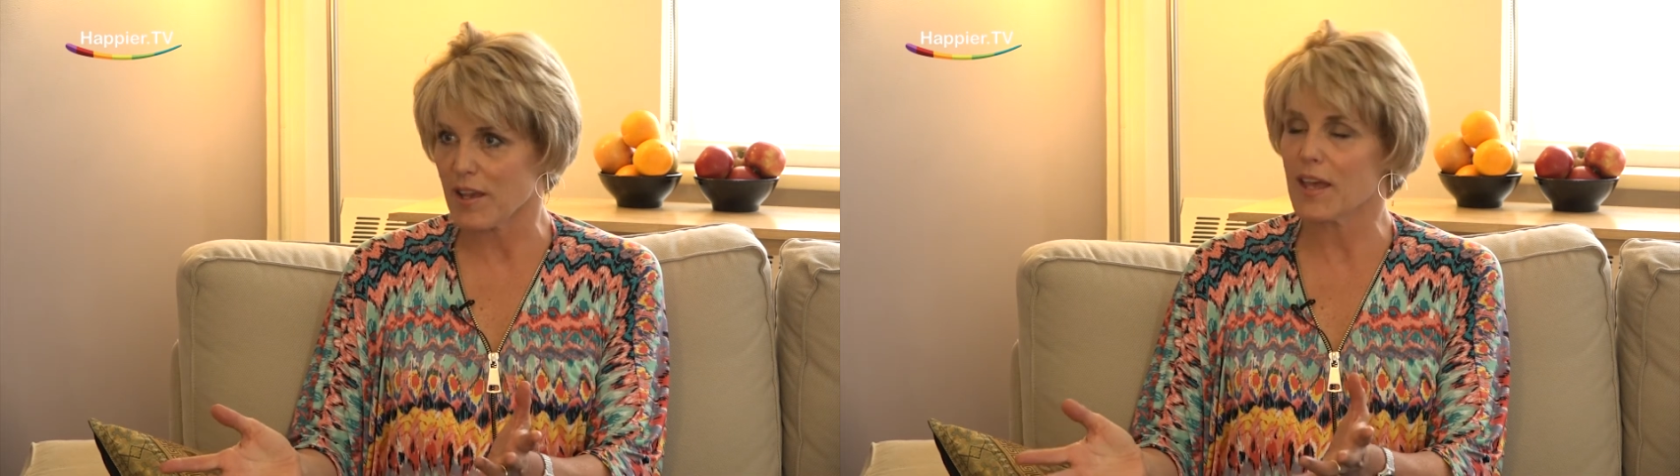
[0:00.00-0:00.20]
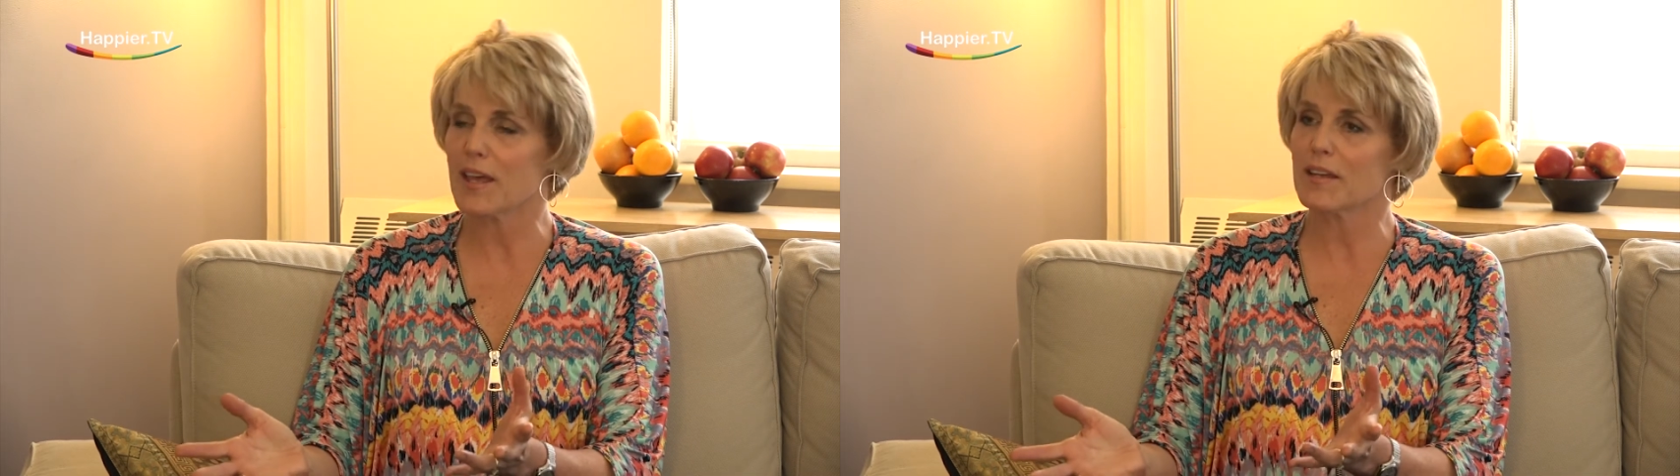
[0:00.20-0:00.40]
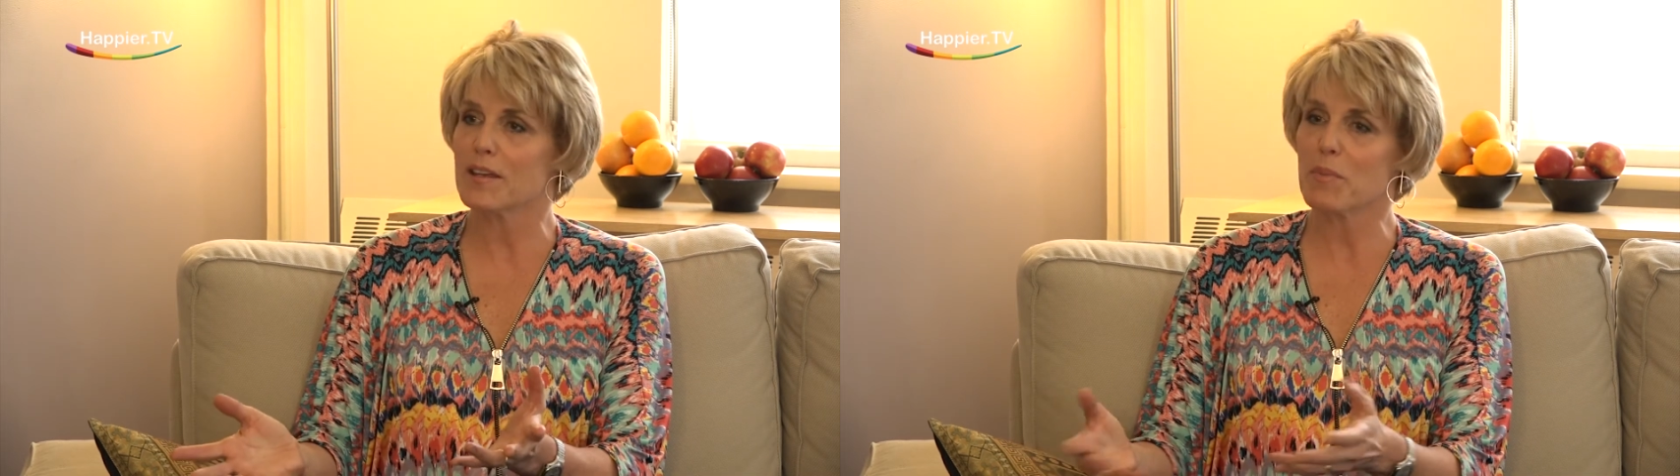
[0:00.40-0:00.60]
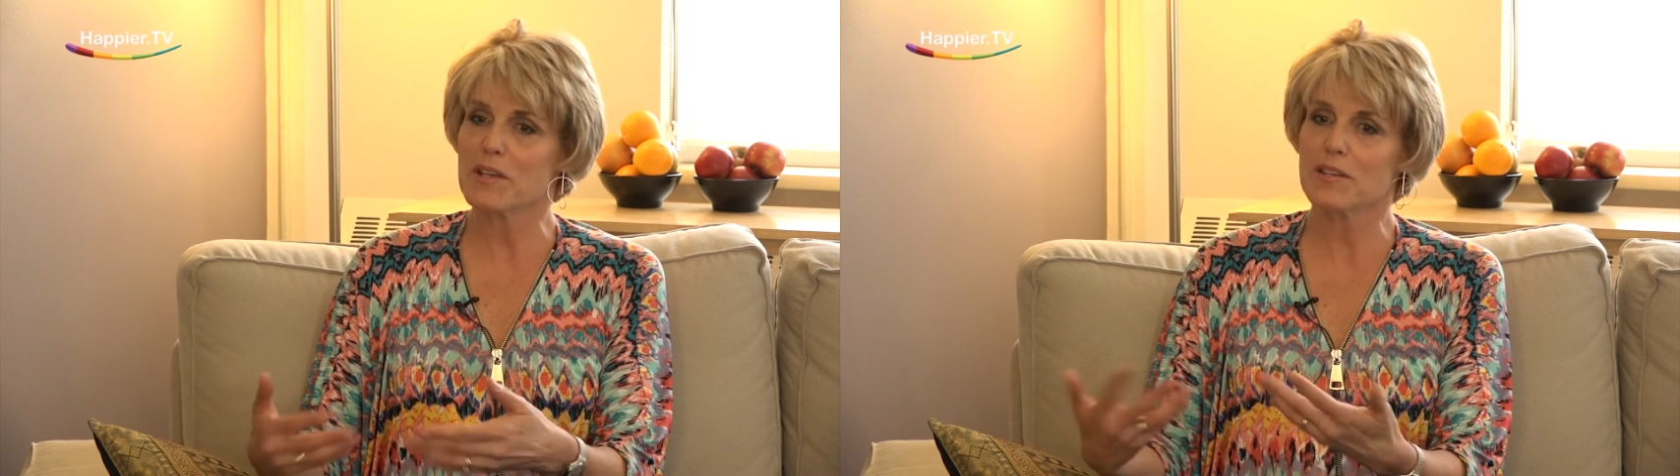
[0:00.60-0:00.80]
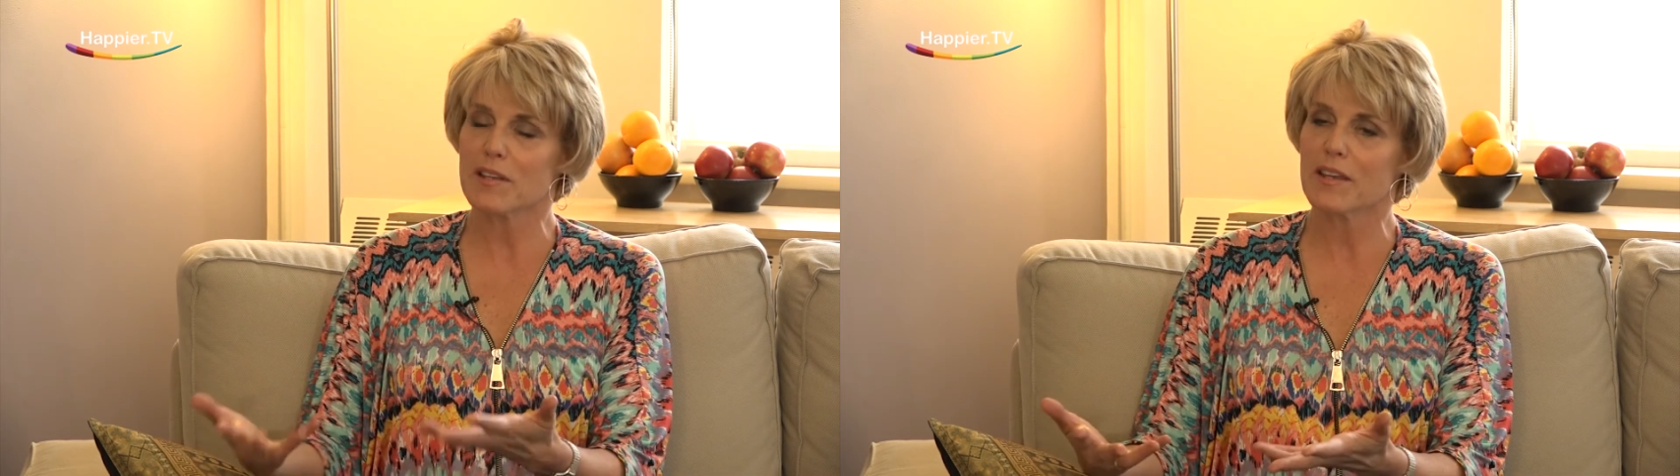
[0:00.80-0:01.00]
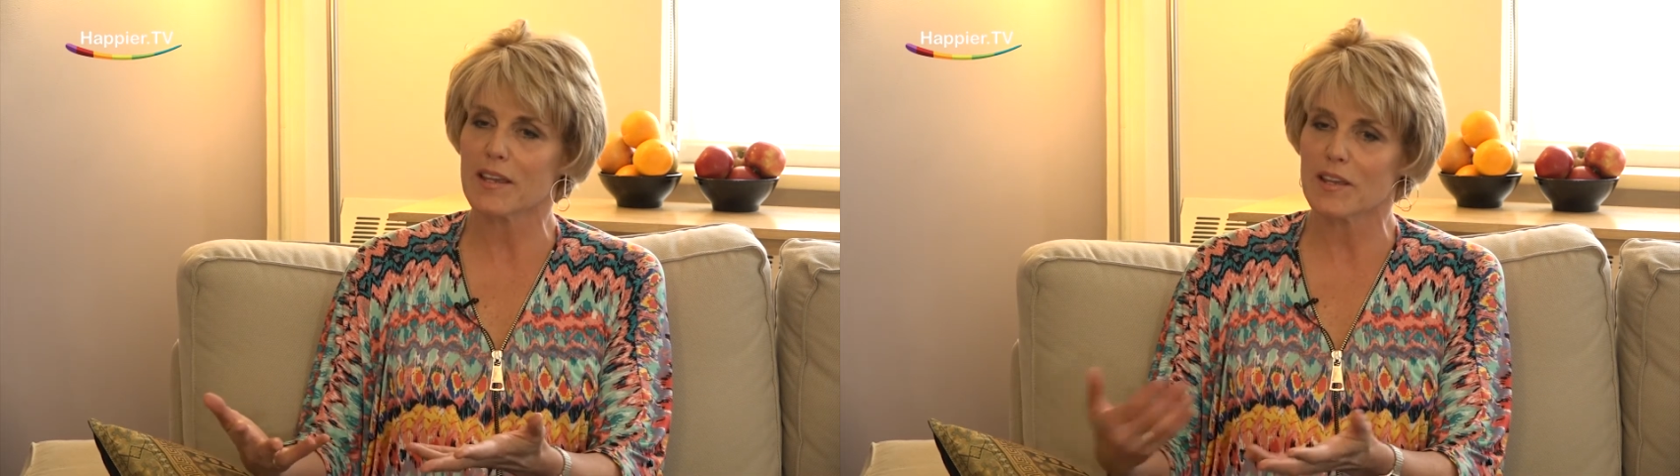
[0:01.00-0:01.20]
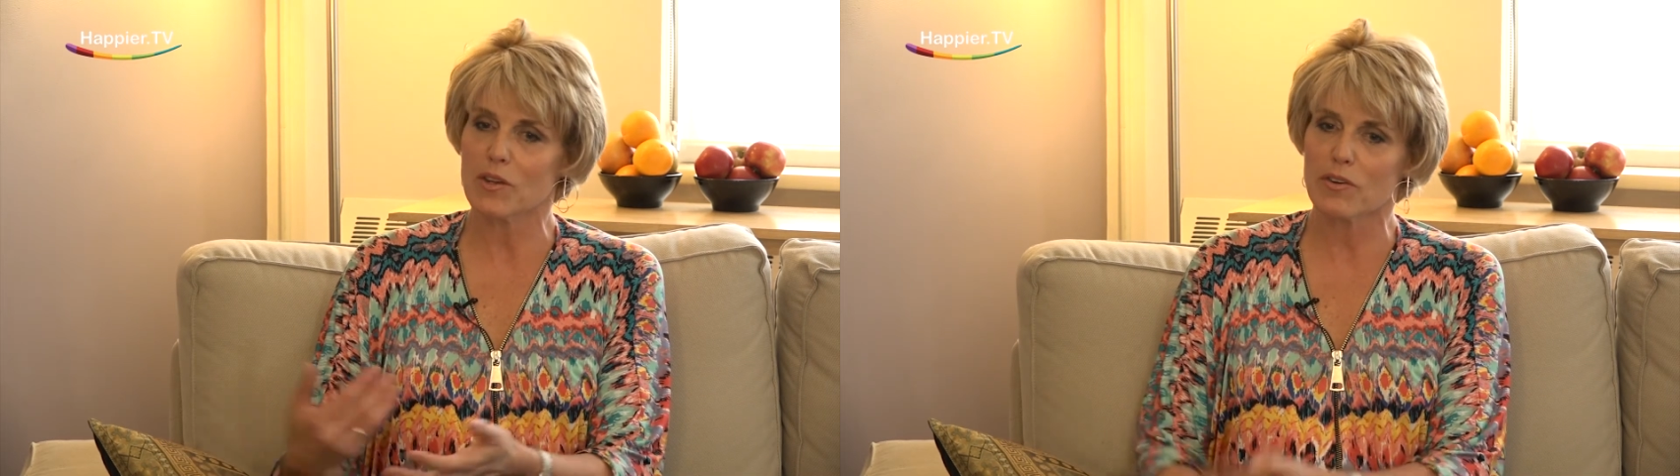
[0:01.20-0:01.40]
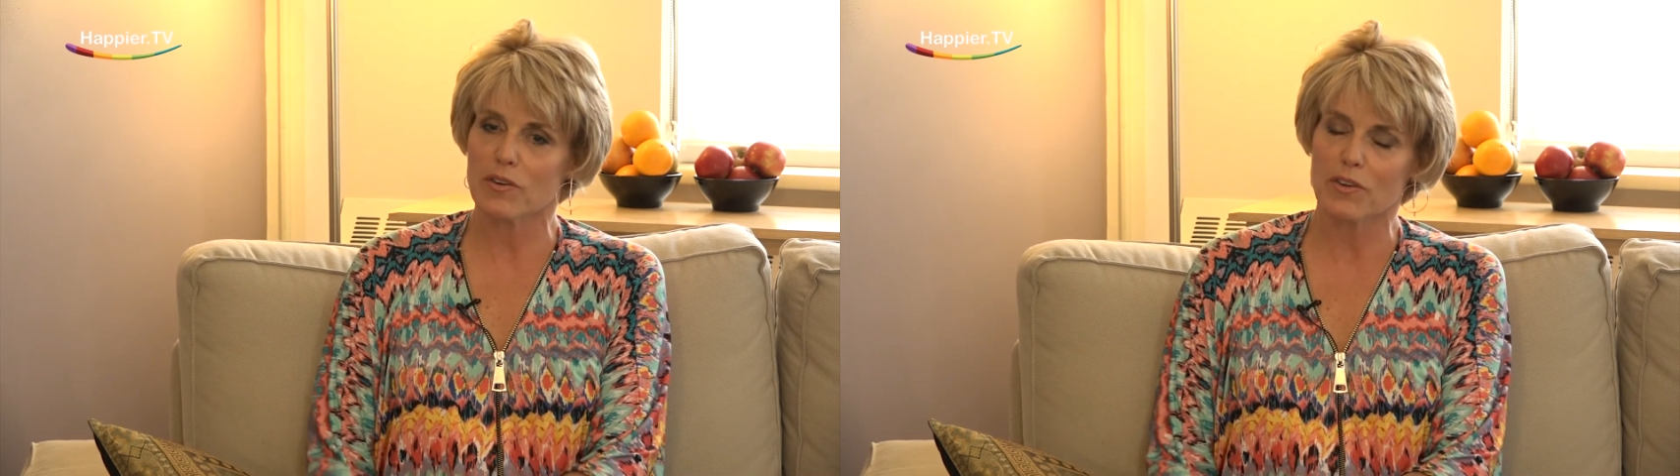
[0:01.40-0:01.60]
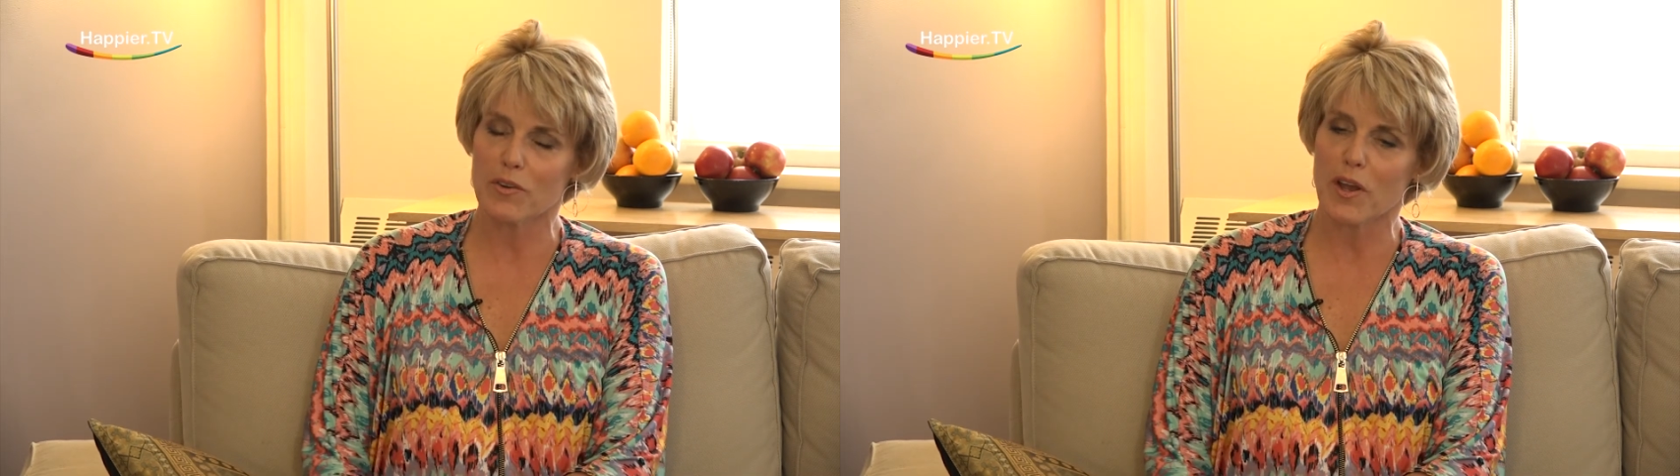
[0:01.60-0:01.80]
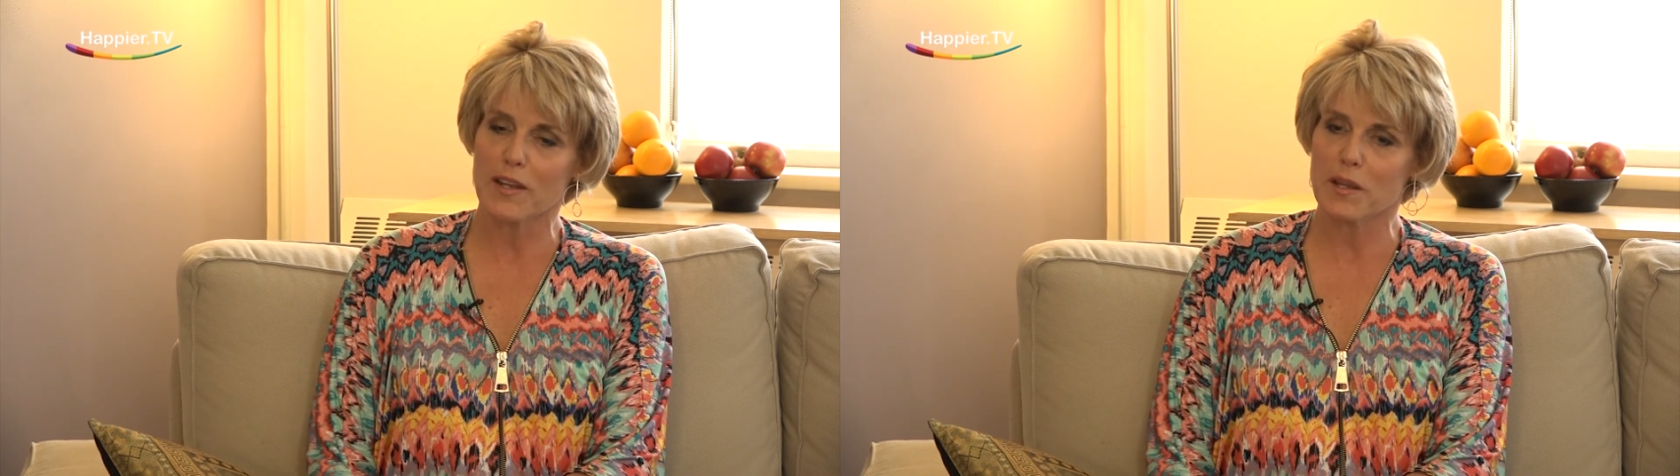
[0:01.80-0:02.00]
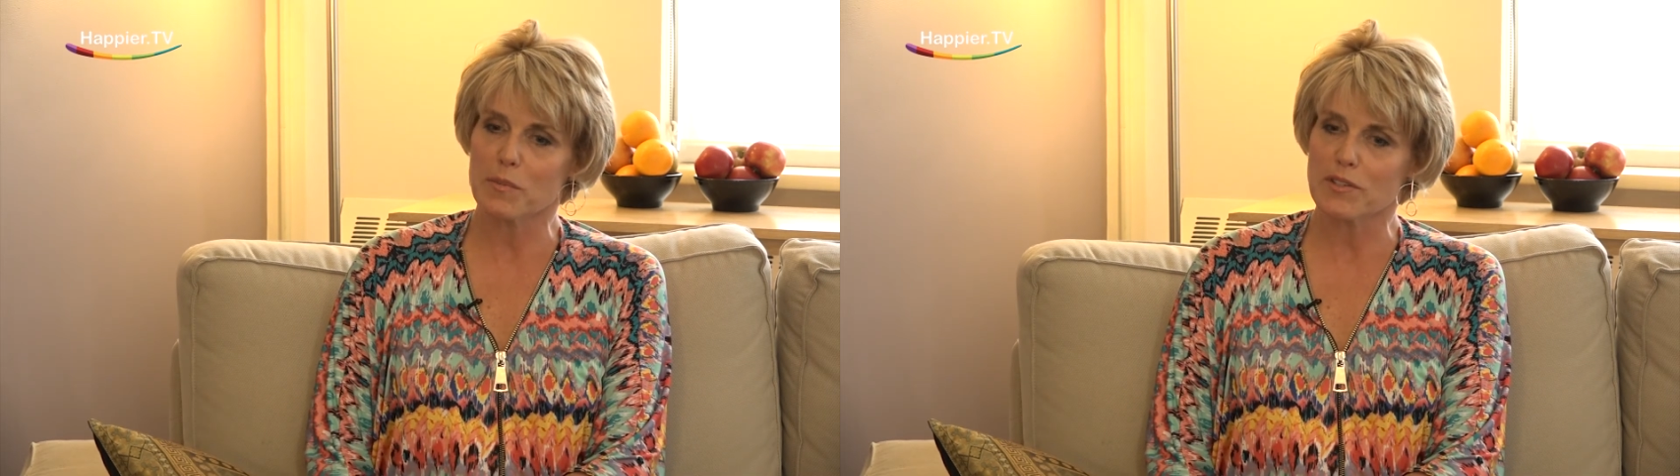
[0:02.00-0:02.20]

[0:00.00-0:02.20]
and basically you're unable